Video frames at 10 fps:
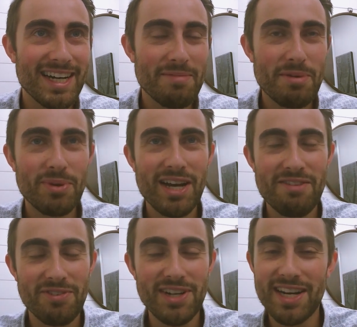People kind
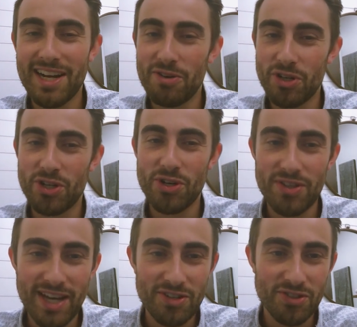of forgetting how
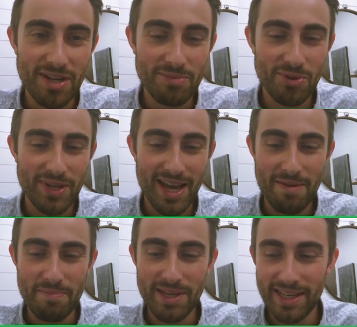good Thatcher Demko
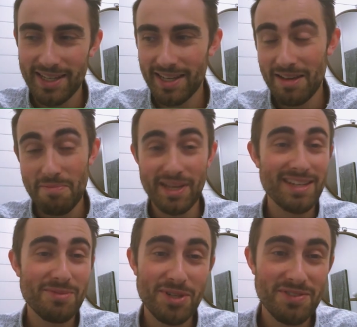can be,
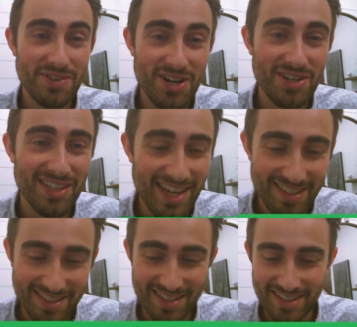because he wasn't very good
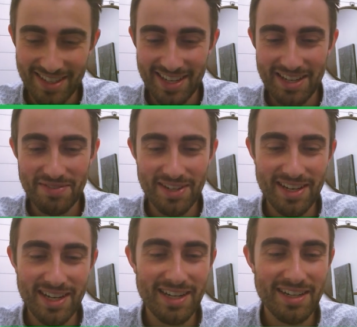last season. And
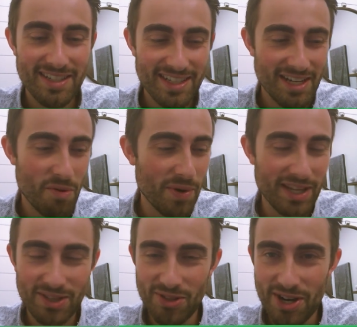even we
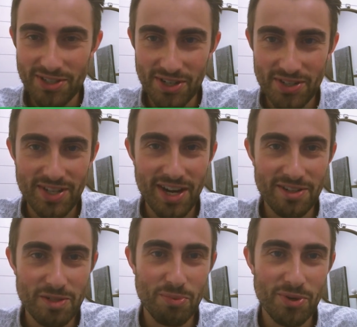had the Locked On
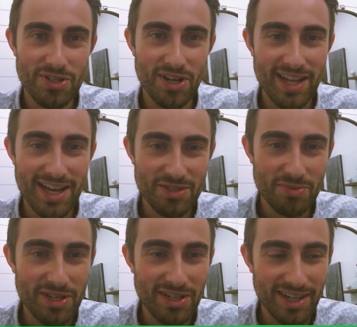Senators boys on last
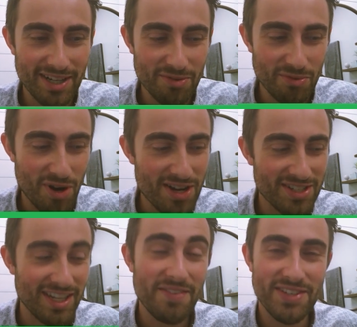week.
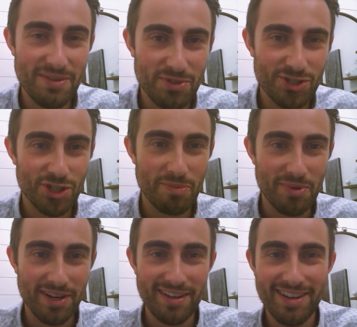Ross Levitt was
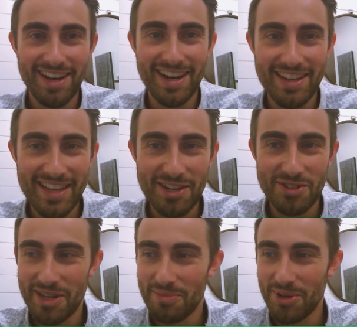chirping Thatcher
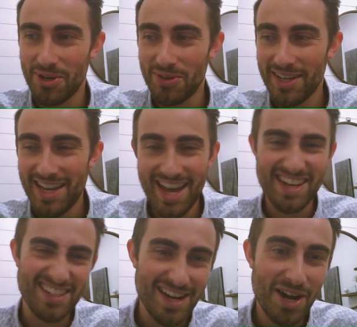Demko and
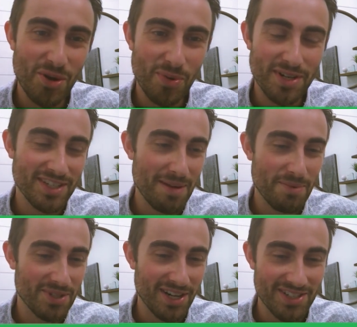his .901 save
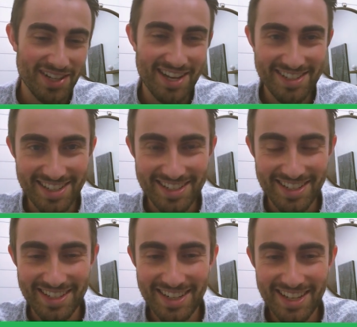percentage last
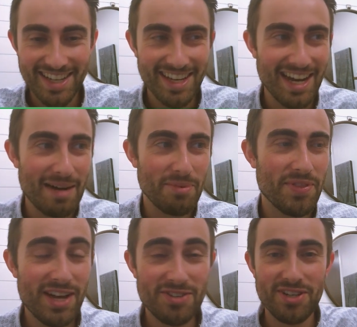season. But
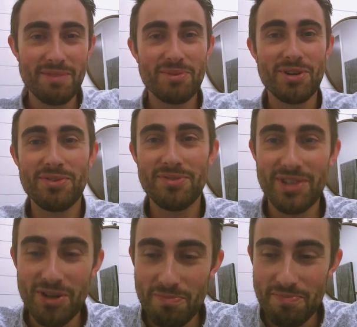Thatcher
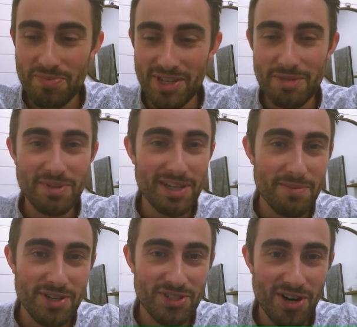Demko, since
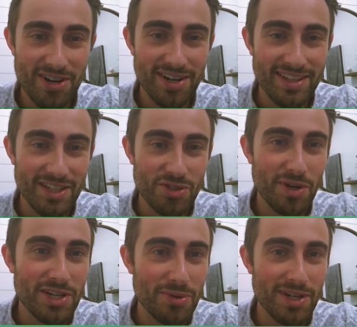becoming a starter in the
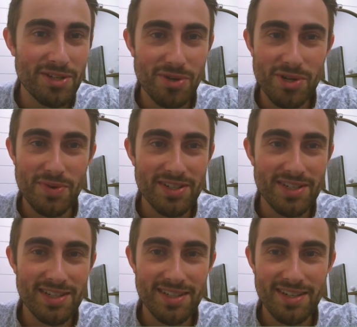2020-21
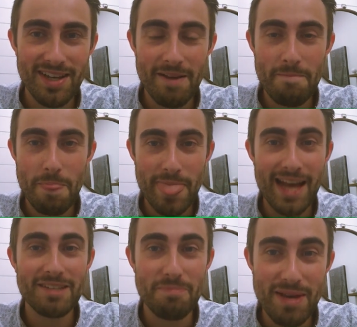season,
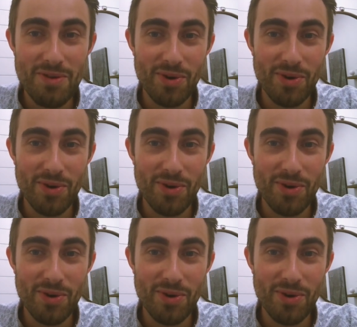has been